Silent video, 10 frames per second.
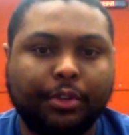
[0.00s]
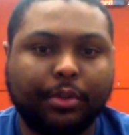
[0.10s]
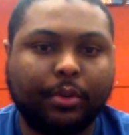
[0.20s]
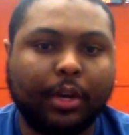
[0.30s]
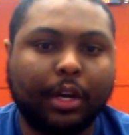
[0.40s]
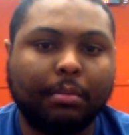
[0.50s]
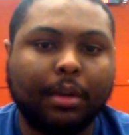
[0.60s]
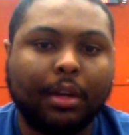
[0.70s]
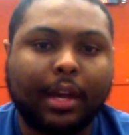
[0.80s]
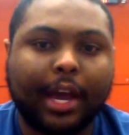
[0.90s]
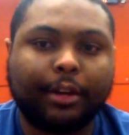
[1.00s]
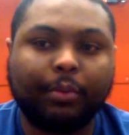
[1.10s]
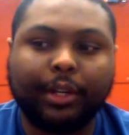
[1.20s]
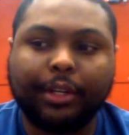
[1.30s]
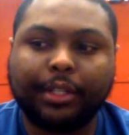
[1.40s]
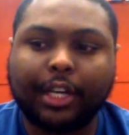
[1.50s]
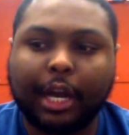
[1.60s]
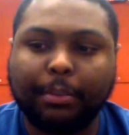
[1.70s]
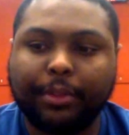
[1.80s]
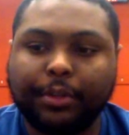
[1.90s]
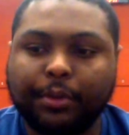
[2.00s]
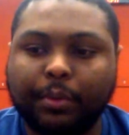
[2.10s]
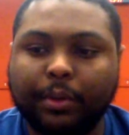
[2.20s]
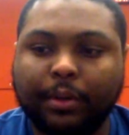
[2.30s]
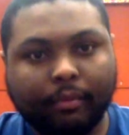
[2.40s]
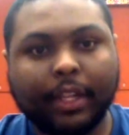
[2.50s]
So I had a really good time on this one.